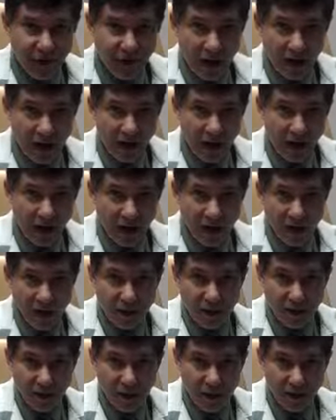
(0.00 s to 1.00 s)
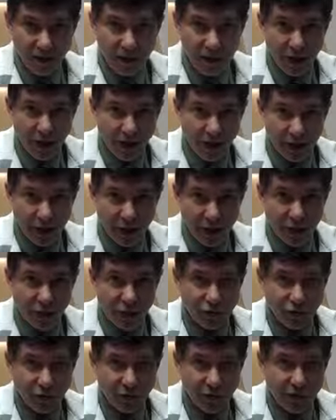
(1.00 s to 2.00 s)
and the stem cell
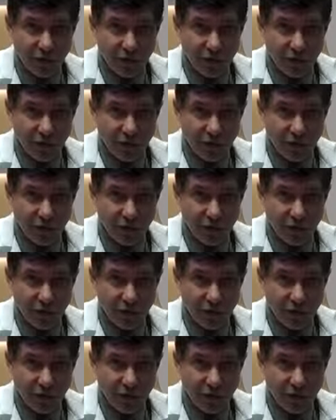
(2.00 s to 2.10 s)
mixture